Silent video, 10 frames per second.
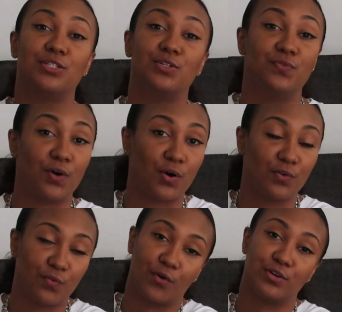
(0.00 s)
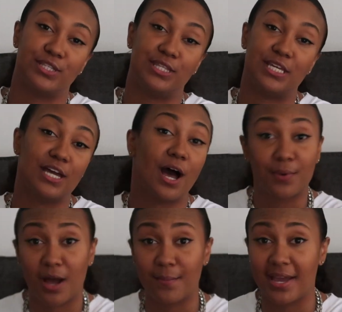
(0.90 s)
to vote for the
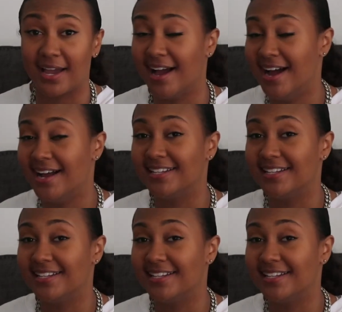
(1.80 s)
upcoming